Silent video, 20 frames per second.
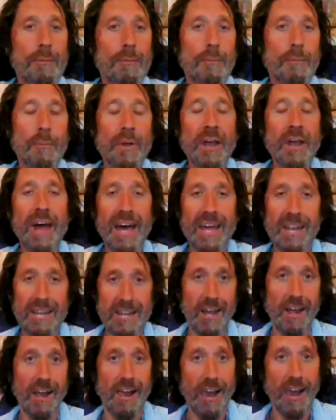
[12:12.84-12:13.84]
we are
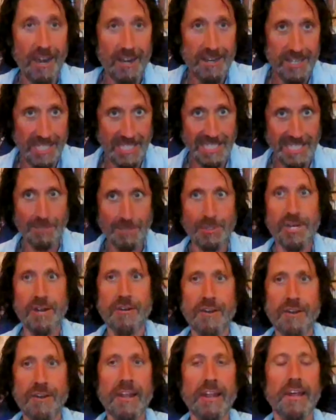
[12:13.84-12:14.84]
not, we
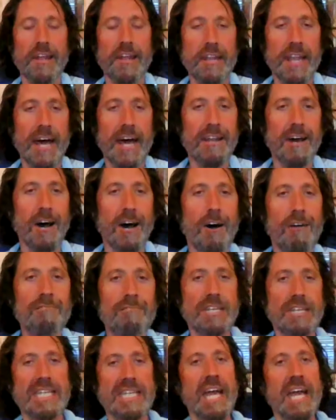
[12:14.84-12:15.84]
are in it, not
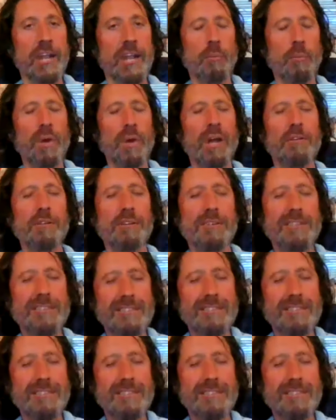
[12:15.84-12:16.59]
of it. And we are